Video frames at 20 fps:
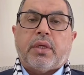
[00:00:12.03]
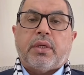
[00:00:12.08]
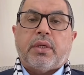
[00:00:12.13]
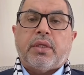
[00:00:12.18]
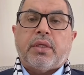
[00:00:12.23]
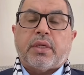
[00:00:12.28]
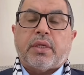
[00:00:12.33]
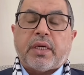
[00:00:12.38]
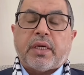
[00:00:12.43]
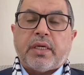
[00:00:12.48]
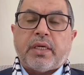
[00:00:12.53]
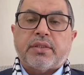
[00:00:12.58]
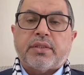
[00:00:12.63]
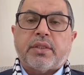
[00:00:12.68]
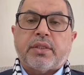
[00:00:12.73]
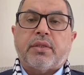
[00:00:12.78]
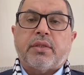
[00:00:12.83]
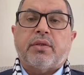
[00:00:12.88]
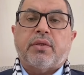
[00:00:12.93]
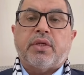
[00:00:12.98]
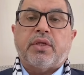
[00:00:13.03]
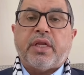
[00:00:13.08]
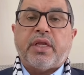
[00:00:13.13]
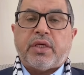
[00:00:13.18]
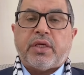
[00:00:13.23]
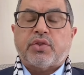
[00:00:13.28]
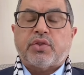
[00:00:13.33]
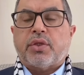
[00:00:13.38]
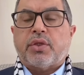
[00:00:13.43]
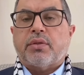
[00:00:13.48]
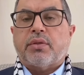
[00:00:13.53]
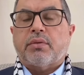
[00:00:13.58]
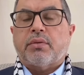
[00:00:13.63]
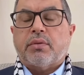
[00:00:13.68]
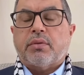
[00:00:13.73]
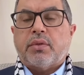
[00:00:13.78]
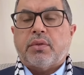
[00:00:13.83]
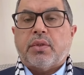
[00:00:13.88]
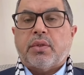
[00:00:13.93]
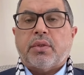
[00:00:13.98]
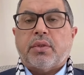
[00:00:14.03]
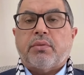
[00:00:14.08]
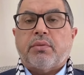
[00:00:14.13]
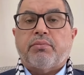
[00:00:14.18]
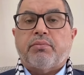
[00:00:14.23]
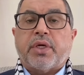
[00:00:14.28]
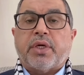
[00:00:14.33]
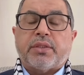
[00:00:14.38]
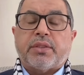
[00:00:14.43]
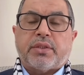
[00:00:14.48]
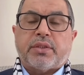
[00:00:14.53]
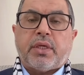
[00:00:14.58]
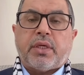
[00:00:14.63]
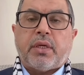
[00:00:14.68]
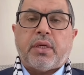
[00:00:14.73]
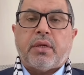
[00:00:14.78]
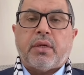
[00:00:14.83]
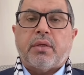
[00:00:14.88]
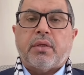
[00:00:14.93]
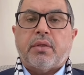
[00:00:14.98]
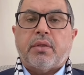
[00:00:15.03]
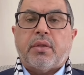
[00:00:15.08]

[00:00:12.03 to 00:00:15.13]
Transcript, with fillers: a rising nation, Brazil,